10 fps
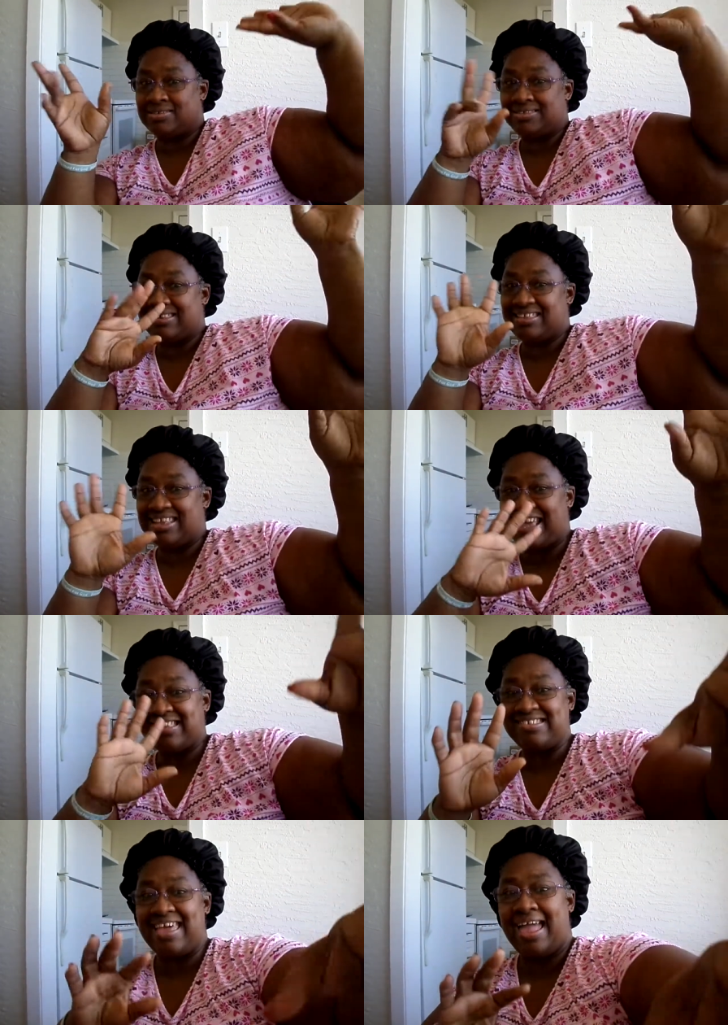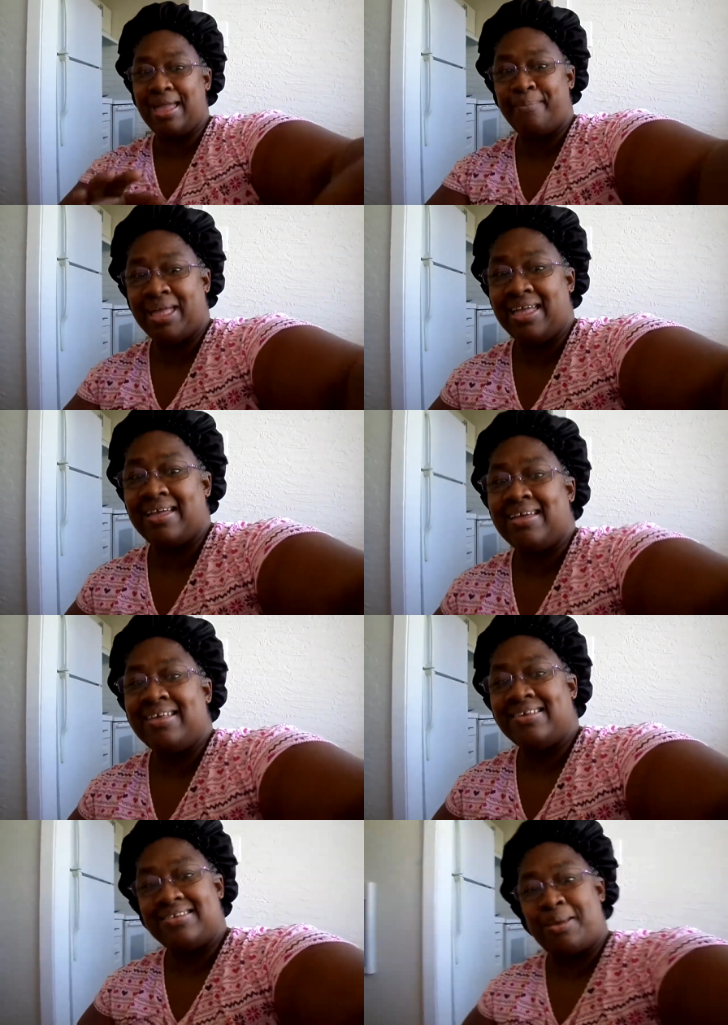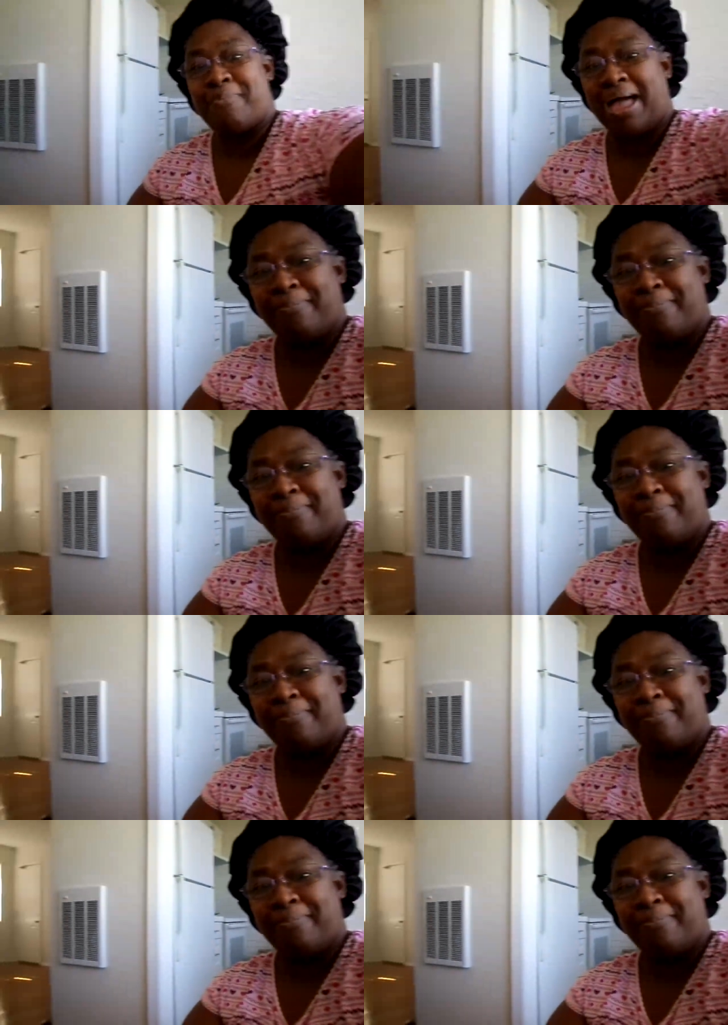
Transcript: till the next time, say bye,